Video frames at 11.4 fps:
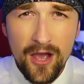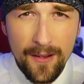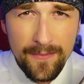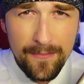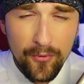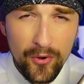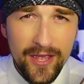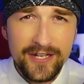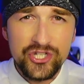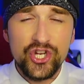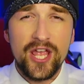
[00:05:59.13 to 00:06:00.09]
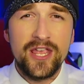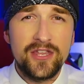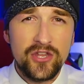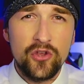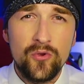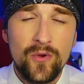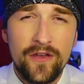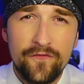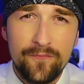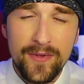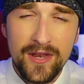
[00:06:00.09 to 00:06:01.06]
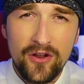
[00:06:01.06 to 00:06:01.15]
I'm your boy NJ. You
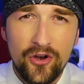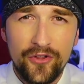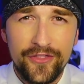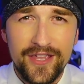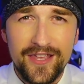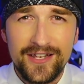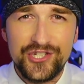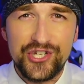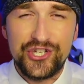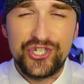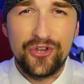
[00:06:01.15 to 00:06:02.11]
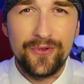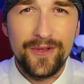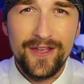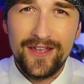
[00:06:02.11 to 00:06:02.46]
have been on the NJ show,